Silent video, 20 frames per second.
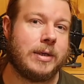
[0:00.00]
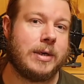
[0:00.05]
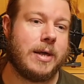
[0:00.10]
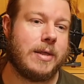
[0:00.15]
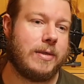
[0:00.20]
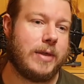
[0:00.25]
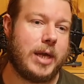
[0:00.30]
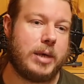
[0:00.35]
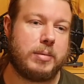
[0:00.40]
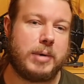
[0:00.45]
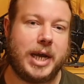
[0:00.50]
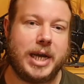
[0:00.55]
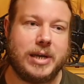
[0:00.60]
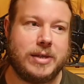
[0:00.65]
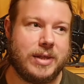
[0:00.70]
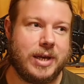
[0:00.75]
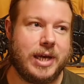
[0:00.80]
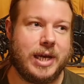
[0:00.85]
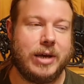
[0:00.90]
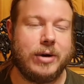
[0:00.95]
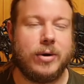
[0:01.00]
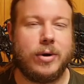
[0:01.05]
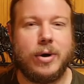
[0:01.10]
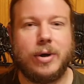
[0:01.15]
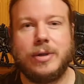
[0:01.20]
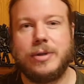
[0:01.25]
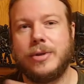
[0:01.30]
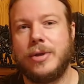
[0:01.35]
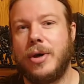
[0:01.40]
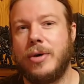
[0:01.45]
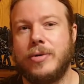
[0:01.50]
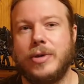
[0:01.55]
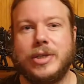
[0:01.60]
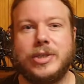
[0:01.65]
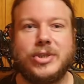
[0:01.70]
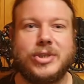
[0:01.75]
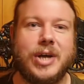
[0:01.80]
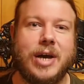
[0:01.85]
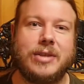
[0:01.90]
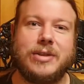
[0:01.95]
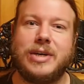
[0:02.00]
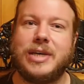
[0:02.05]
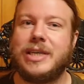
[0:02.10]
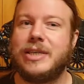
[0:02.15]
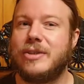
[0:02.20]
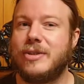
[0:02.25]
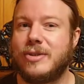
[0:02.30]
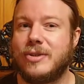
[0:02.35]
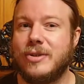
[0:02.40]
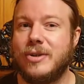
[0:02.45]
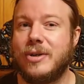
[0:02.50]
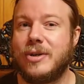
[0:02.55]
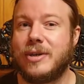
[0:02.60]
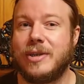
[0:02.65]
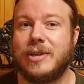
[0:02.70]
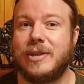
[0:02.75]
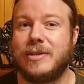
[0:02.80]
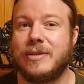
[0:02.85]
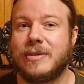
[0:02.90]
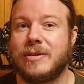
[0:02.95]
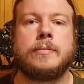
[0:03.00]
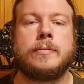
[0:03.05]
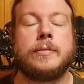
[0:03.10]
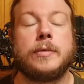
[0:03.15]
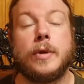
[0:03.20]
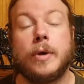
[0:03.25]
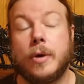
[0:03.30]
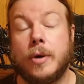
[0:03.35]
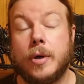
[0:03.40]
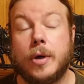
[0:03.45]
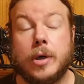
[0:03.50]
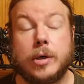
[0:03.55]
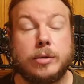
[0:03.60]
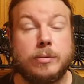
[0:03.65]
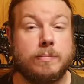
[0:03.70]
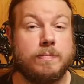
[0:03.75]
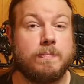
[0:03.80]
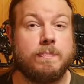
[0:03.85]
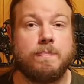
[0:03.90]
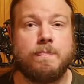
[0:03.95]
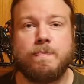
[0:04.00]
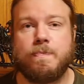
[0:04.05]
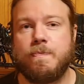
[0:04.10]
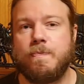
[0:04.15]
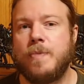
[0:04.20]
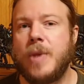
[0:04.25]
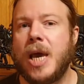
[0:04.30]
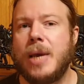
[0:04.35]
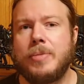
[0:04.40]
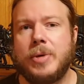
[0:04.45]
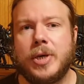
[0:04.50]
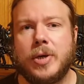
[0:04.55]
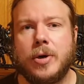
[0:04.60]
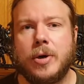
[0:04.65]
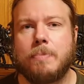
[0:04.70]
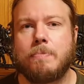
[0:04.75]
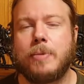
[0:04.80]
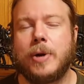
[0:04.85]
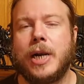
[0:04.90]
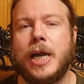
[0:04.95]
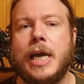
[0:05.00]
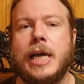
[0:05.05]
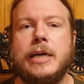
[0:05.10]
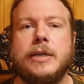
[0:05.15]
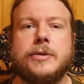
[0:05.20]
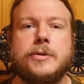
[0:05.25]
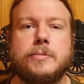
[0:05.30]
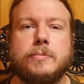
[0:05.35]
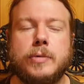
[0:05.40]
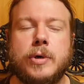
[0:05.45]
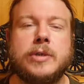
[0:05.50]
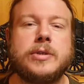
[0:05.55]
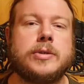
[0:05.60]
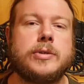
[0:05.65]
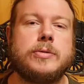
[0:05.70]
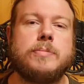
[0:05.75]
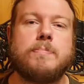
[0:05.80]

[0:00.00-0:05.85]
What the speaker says: That way they all know each other in a circle. Or maybe your players want to